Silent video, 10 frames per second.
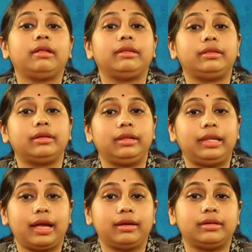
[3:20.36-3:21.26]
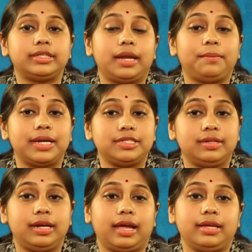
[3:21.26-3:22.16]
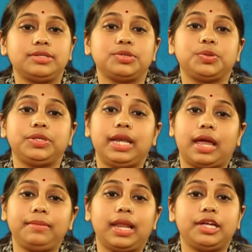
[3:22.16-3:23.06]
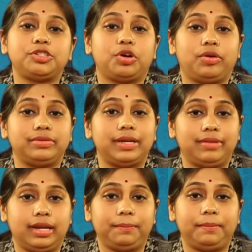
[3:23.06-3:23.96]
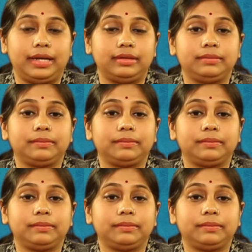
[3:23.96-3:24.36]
the laggard and marginalized to the limelight of development.